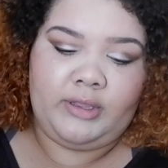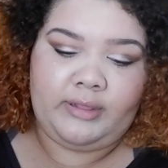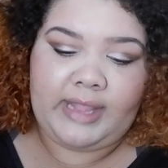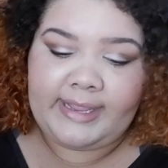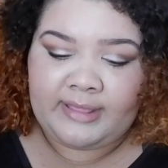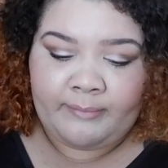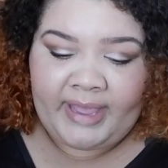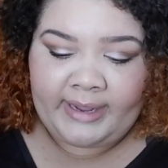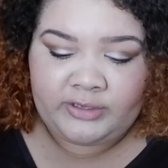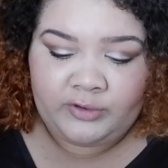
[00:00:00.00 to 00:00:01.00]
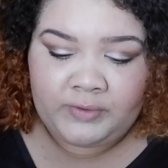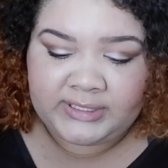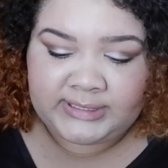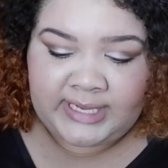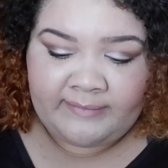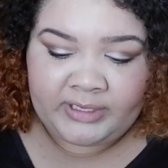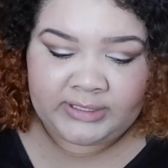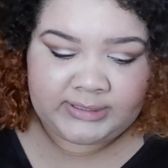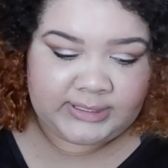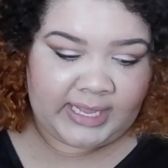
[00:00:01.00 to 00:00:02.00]
Like the MAC
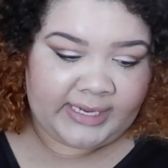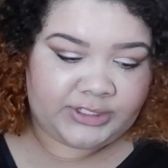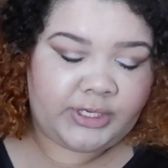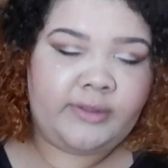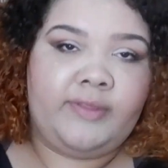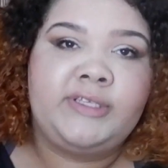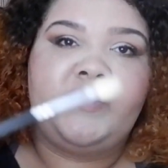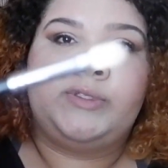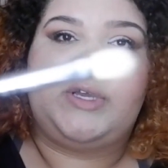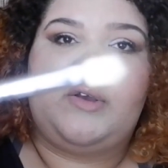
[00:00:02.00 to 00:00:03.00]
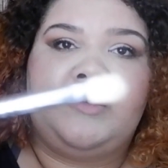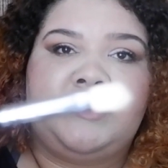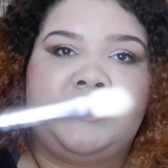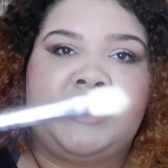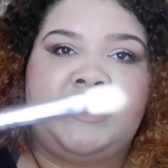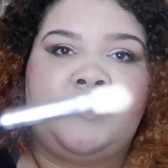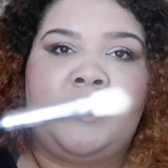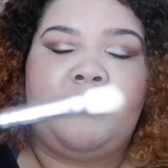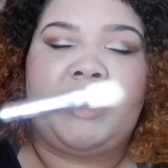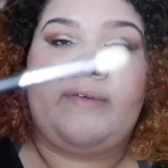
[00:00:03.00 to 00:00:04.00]
217 / this one's a Coastal Scents
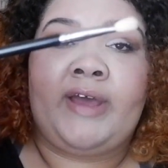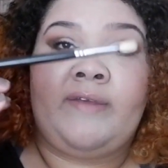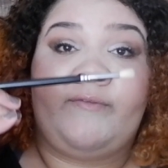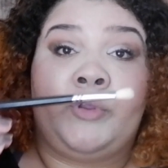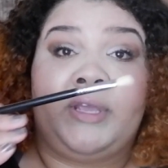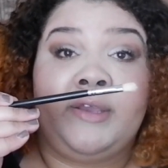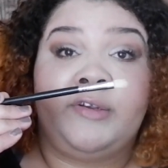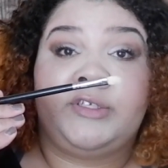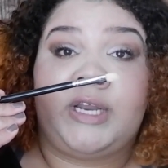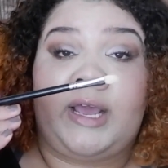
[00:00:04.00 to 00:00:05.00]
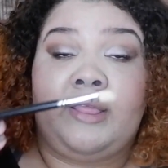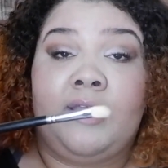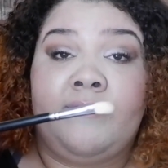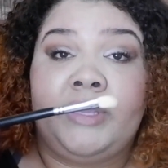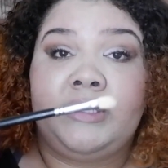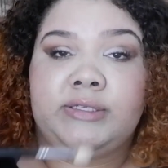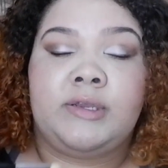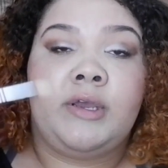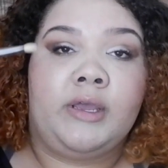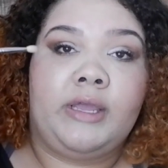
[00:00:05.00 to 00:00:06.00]
one, but I've had it for years and I love it.
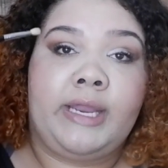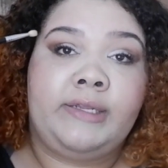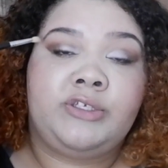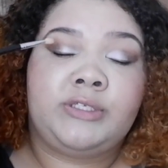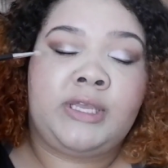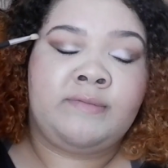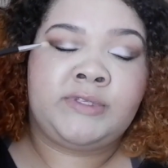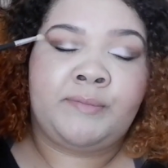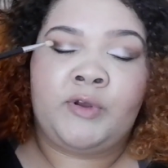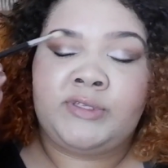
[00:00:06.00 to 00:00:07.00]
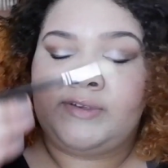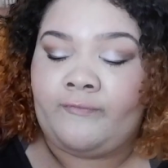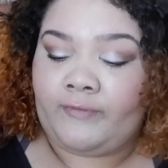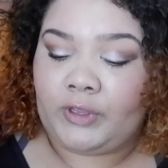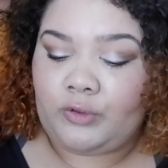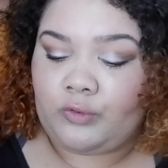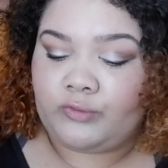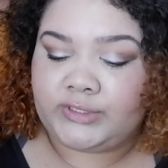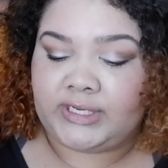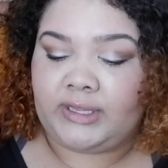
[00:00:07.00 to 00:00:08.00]
And it just gives the most
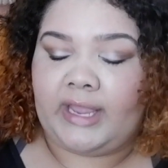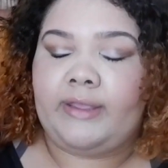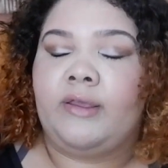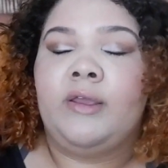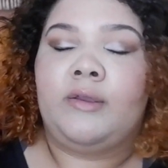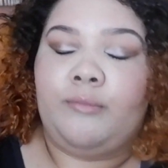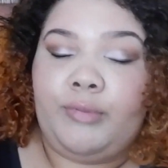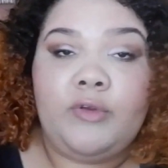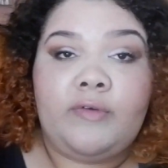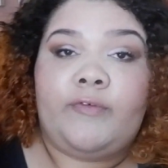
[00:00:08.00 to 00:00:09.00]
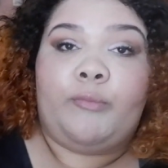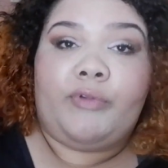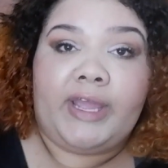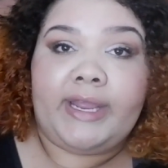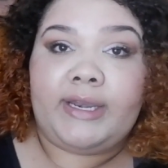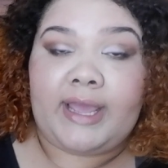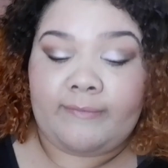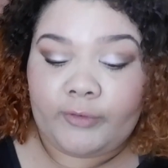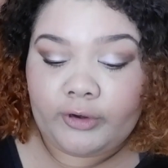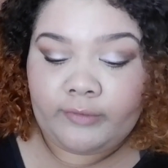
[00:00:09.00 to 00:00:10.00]
diffused and like beautiful blend
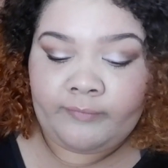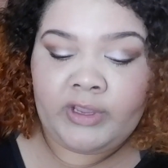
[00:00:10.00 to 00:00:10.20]
ever.